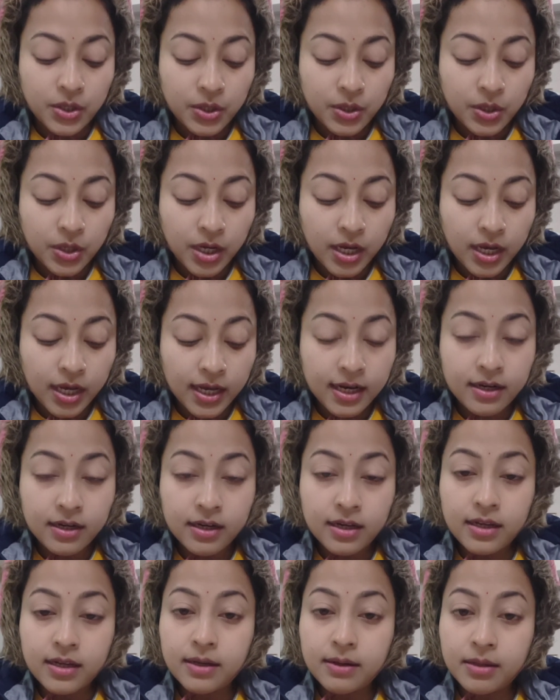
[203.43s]
and
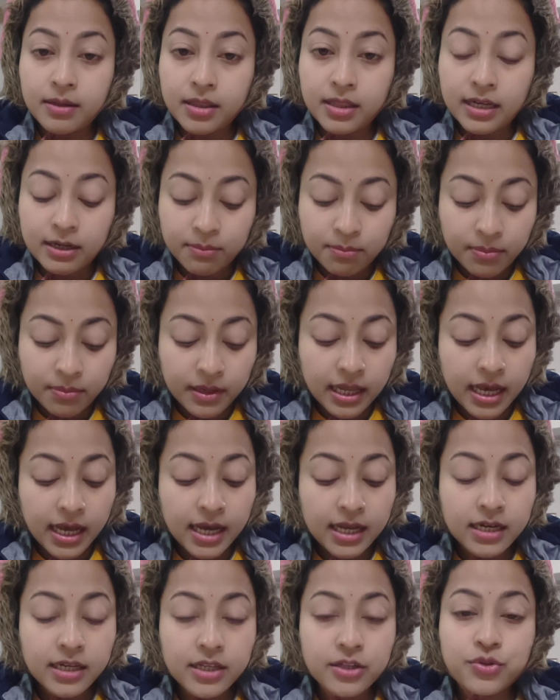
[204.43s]
that plan
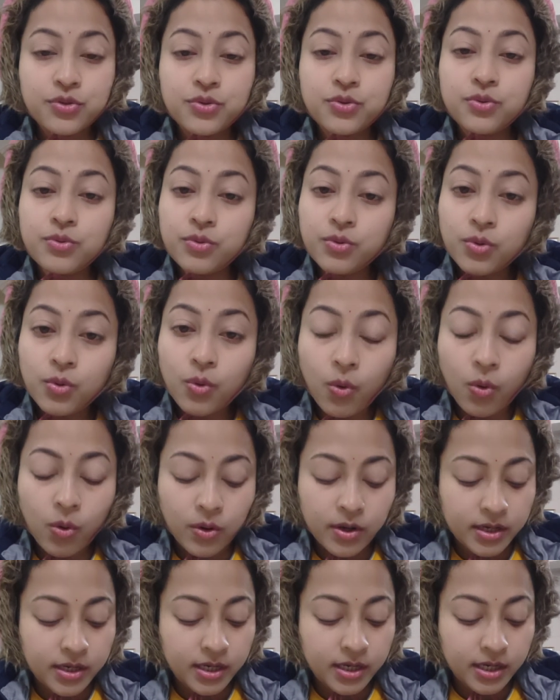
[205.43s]
is to
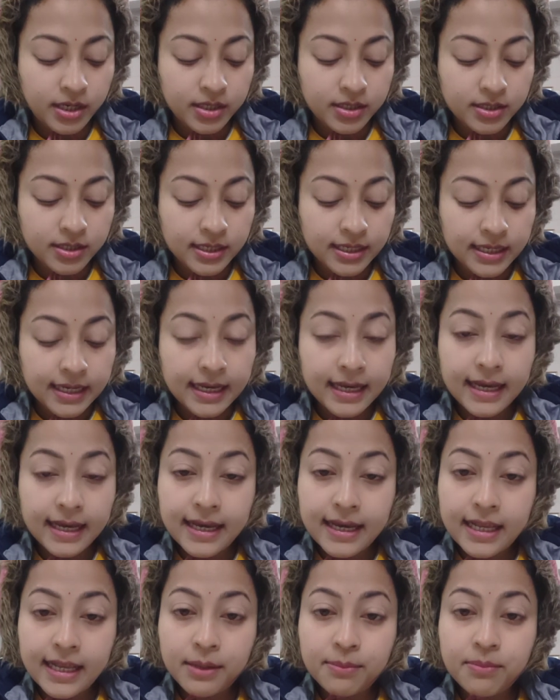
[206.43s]
coordinate,
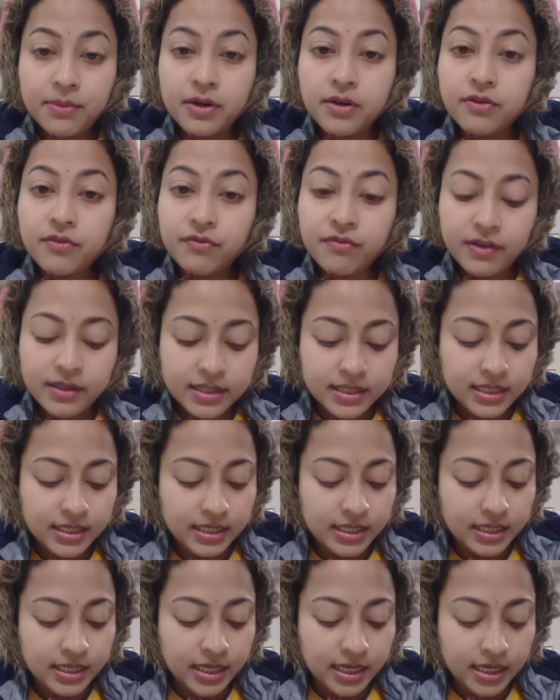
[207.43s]
help,
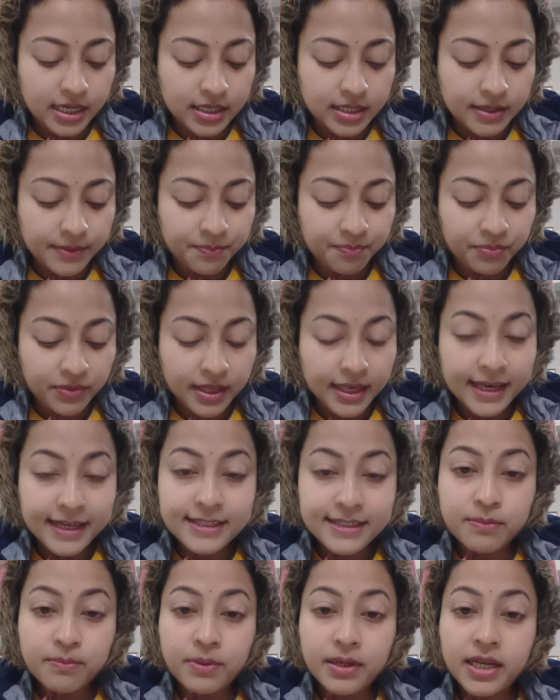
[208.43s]
facilitate,
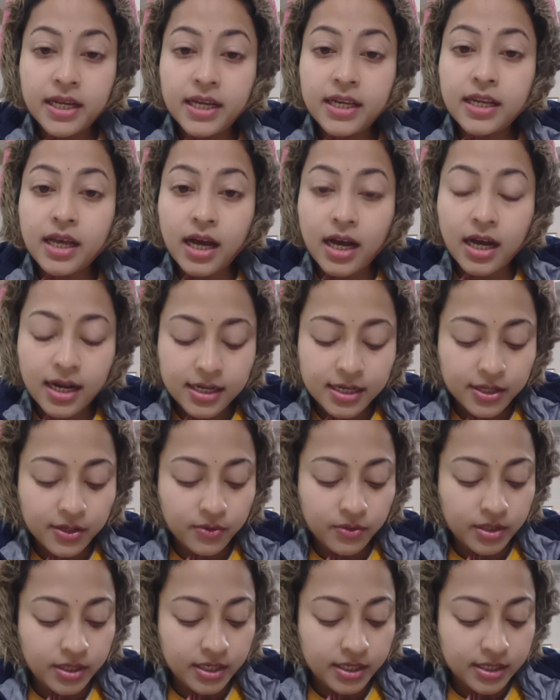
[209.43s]
explain,
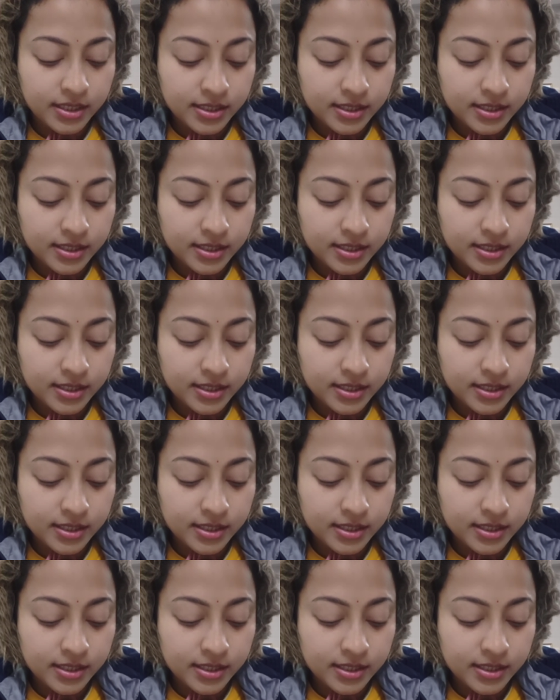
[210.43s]
articulate,